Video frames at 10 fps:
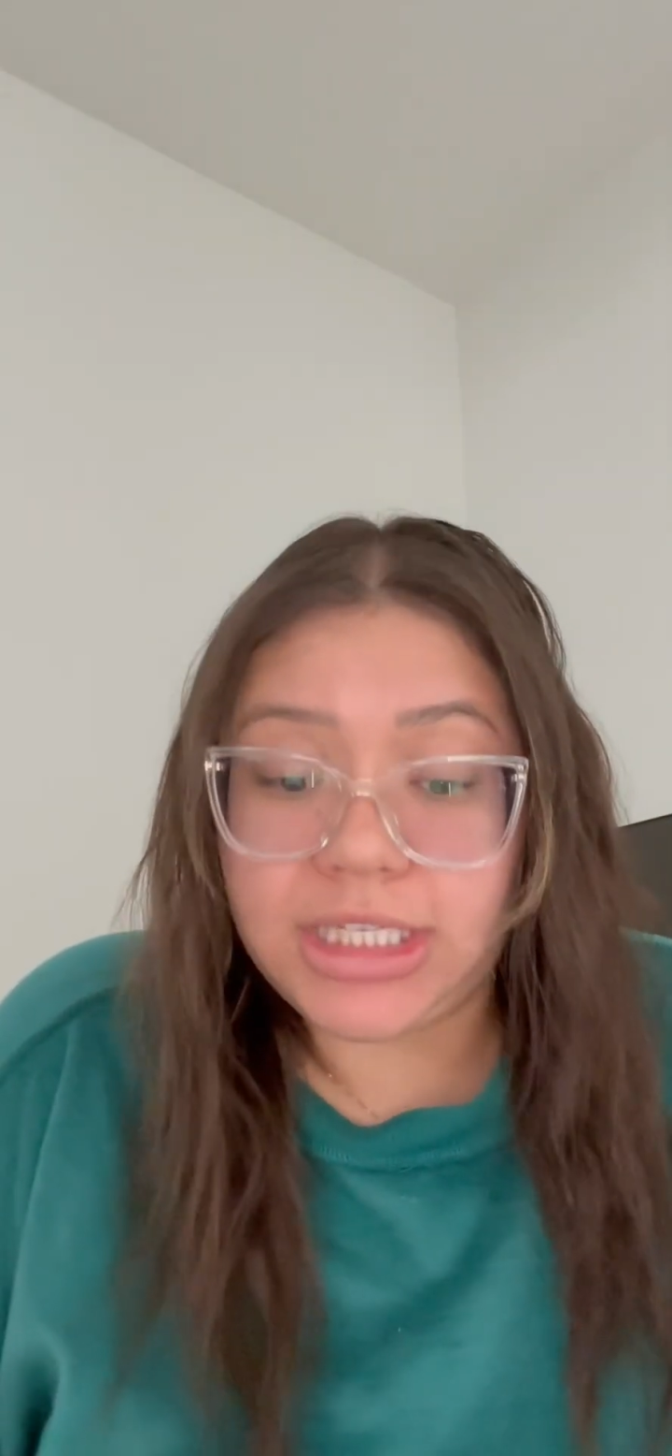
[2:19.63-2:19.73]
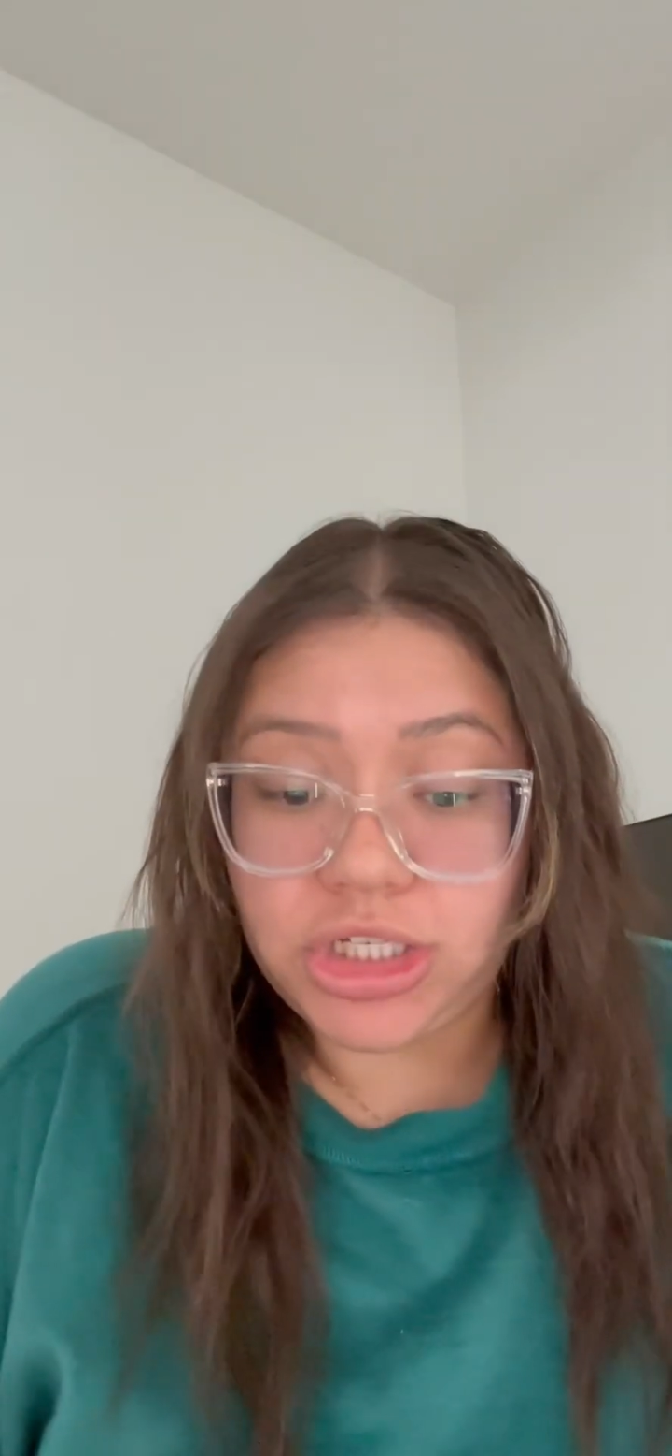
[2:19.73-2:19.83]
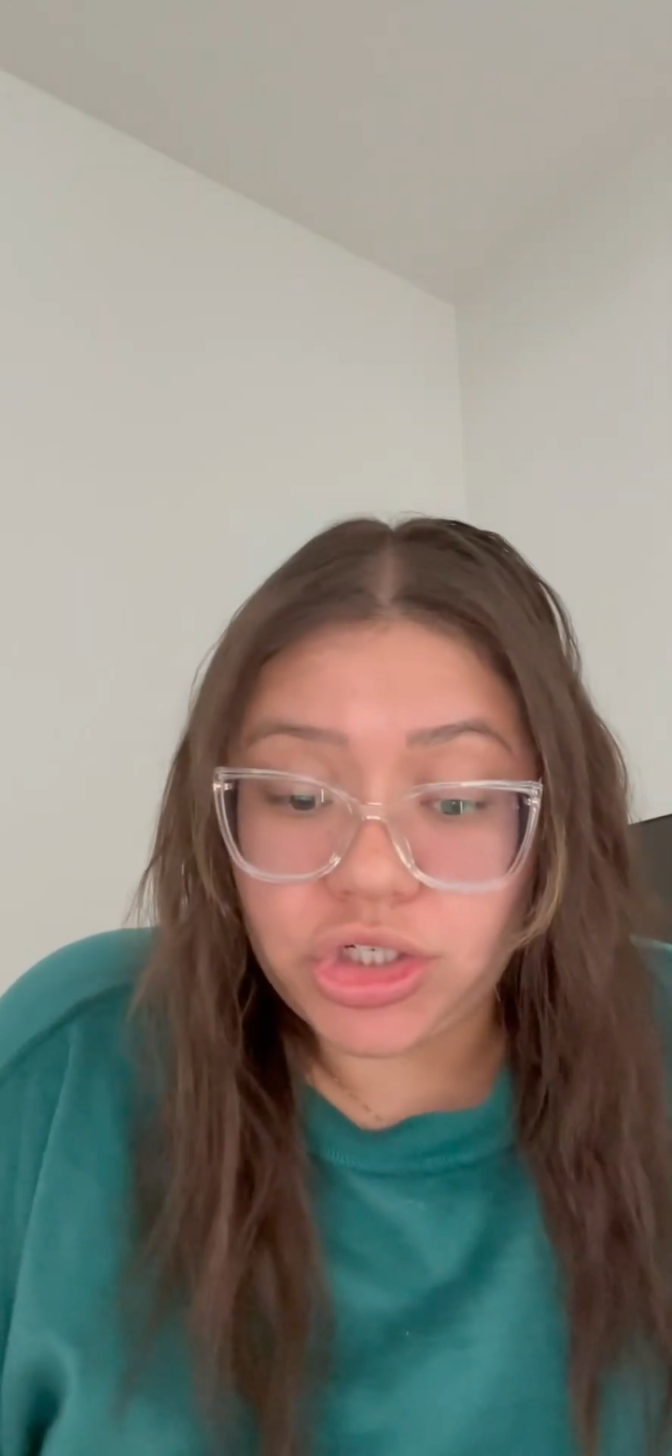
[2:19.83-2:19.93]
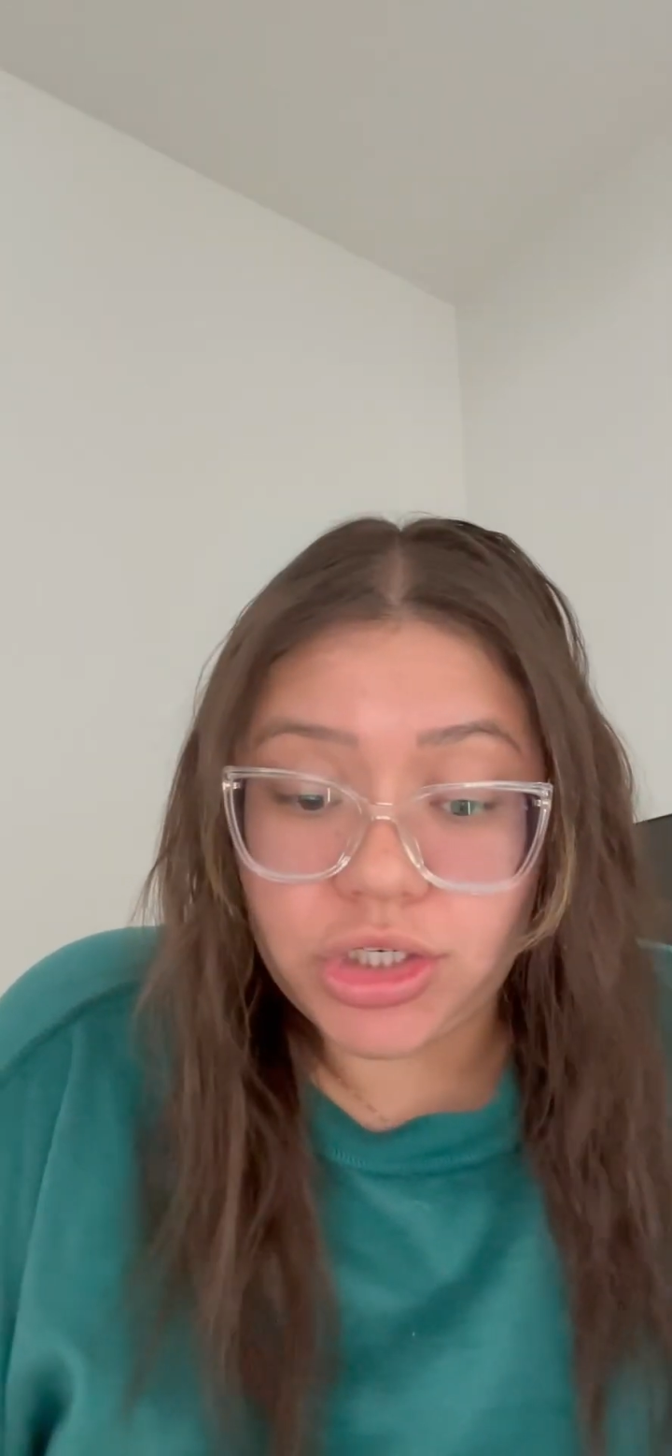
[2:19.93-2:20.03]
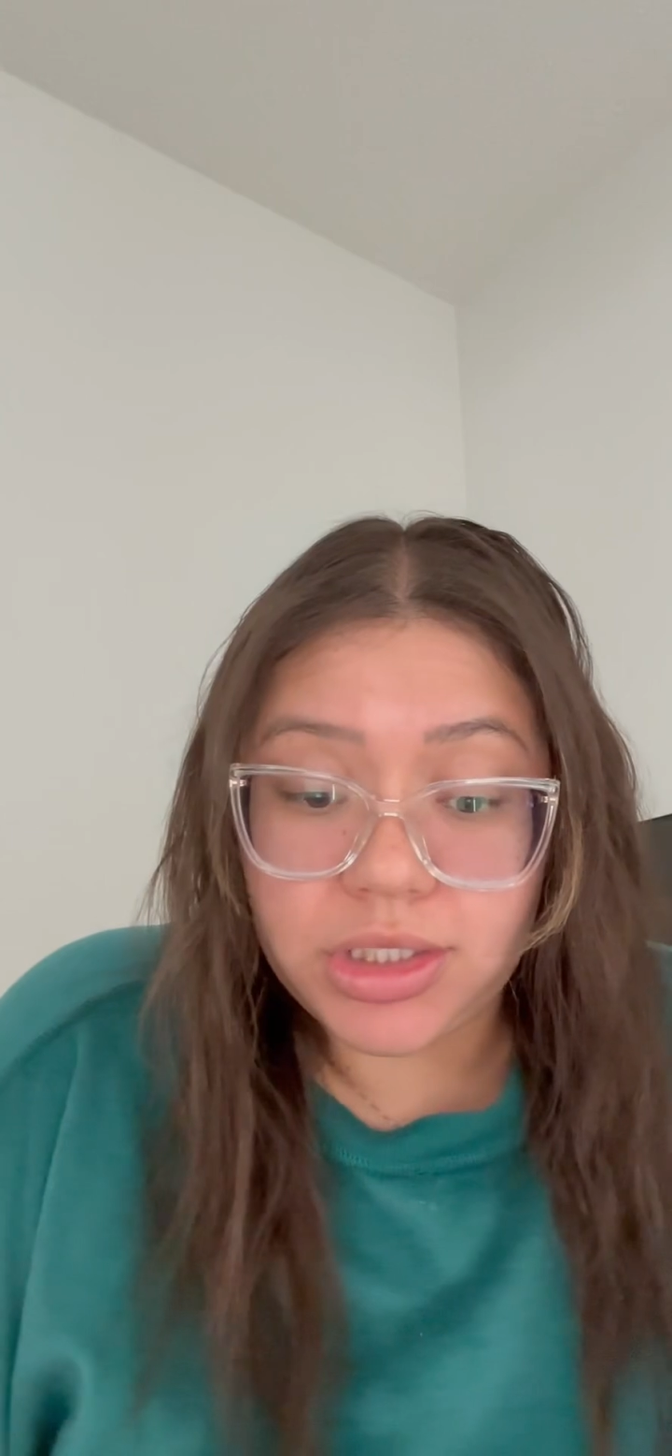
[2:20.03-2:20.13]

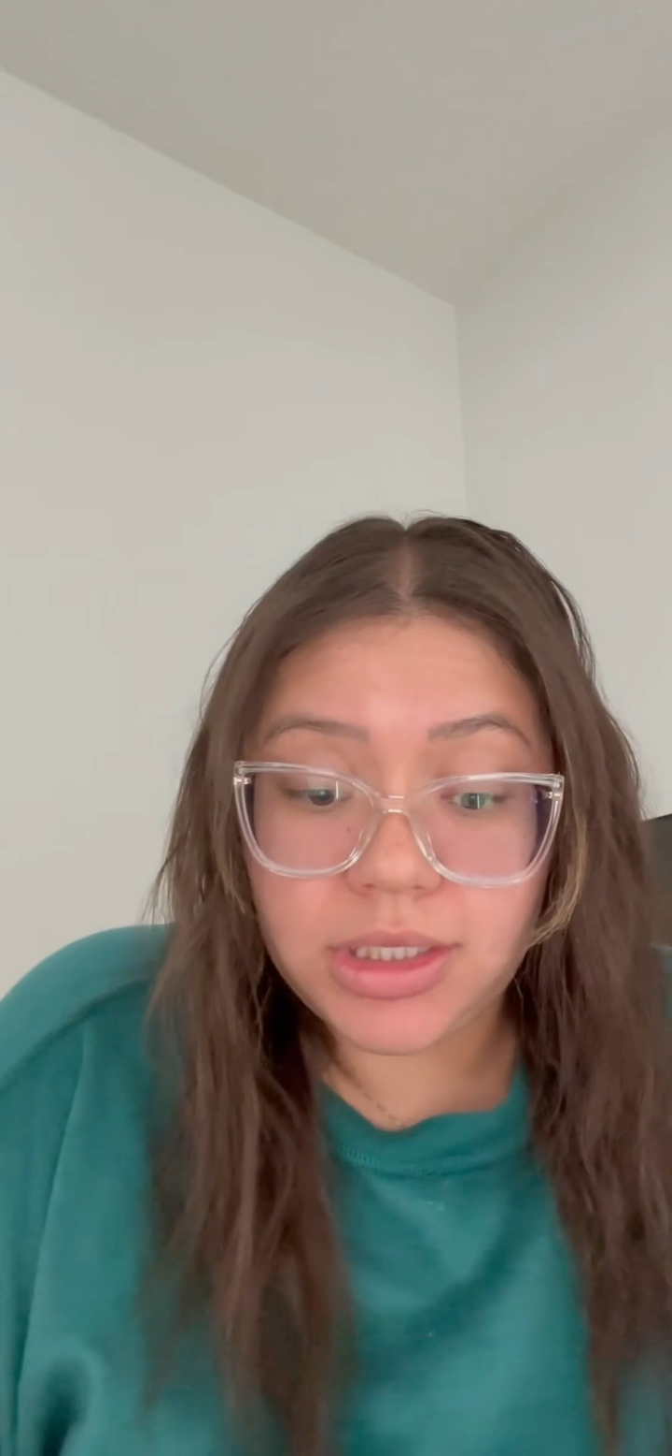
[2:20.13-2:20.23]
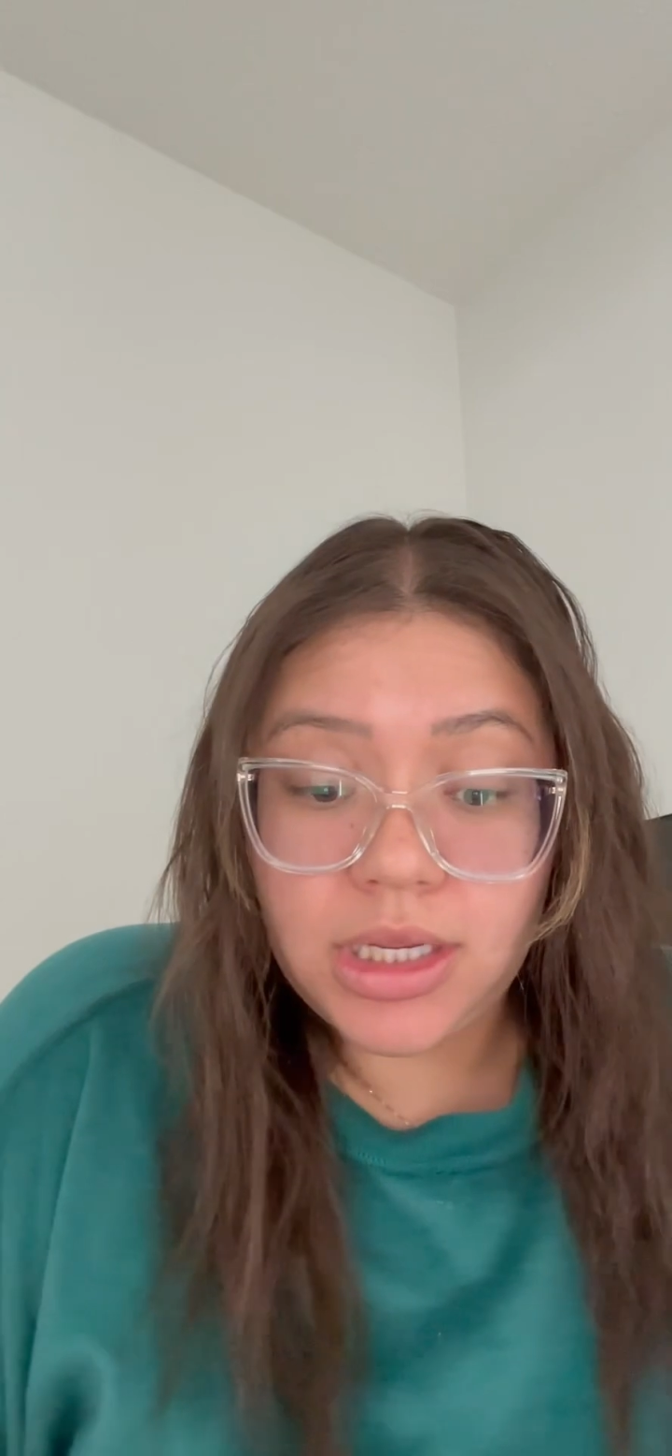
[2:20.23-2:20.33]
teachers.